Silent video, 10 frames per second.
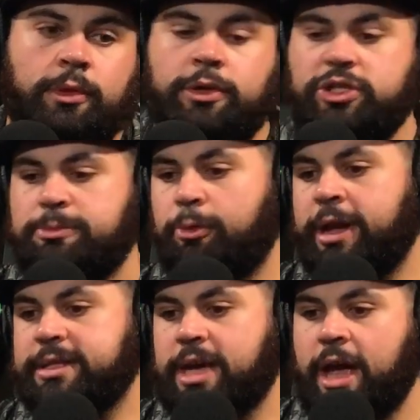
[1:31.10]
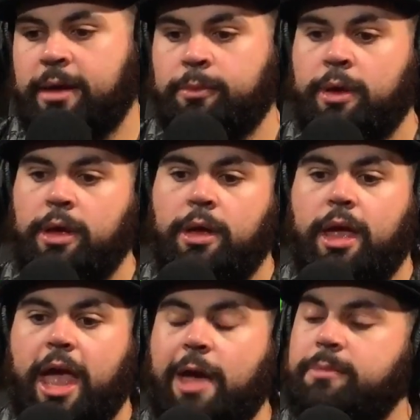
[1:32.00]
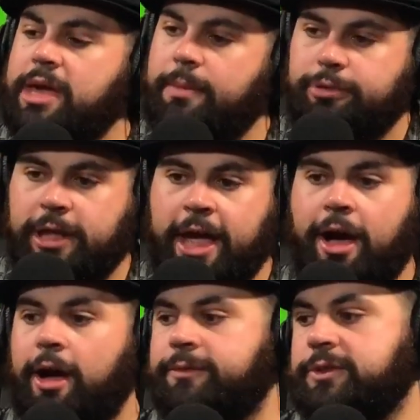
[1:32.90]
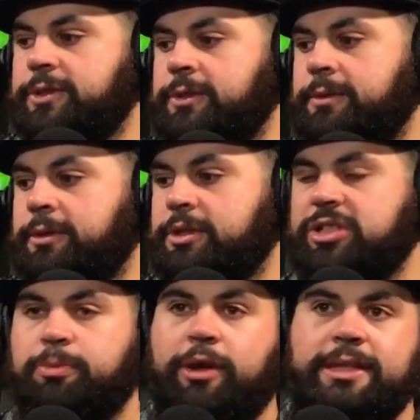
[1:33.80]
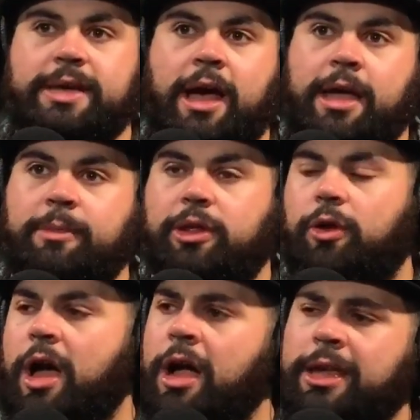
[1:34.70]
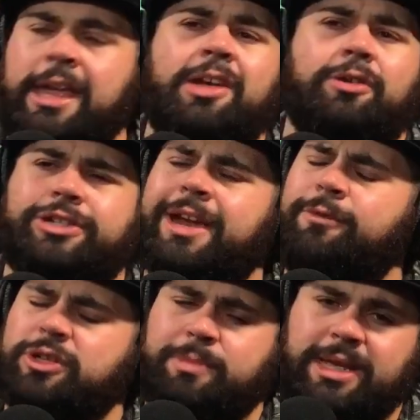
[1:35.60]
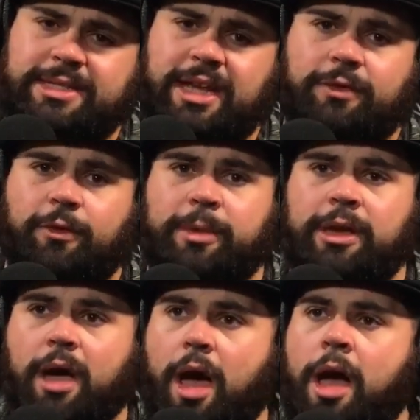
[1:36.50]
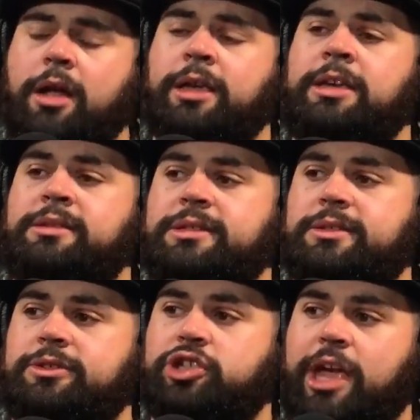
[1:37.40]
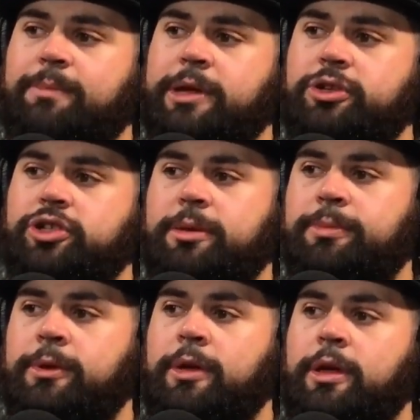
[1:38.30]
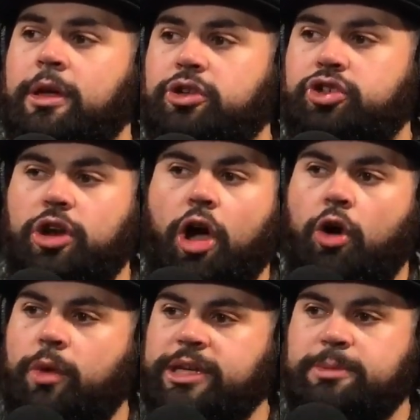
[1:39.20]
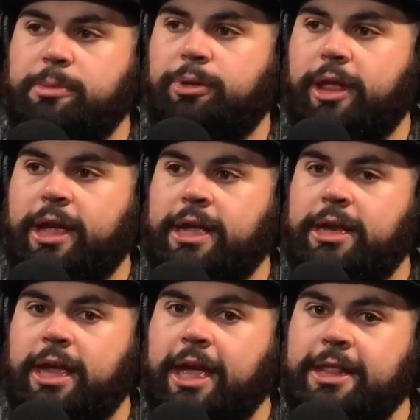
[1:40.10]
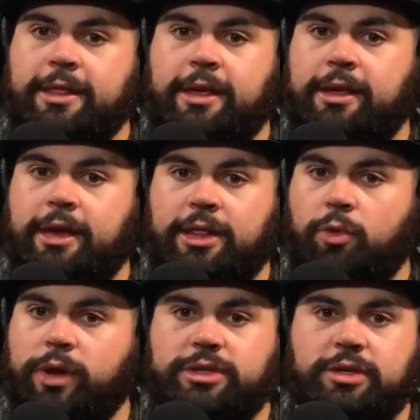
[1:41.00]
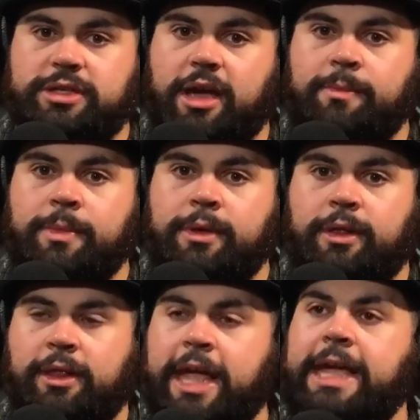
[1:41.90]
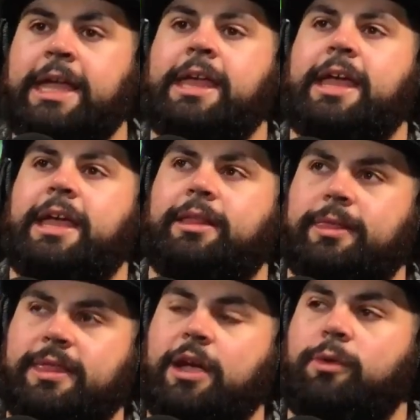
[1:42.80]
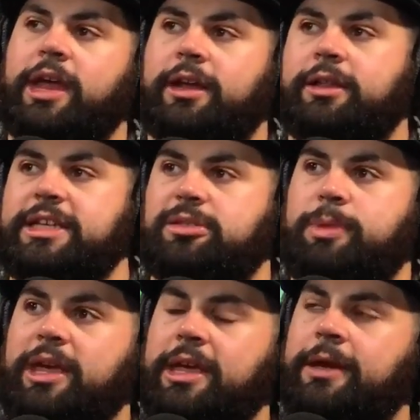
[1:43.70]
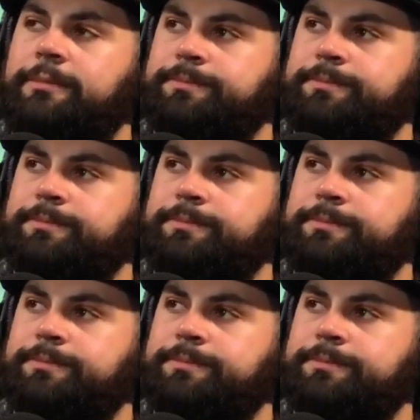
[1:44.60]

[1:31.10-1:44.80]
springtime NBA playoffs, springtime a little hockey, which never has made sense for me. Hockey's championship should always be played in the wintertime. Like, theoretically speaking,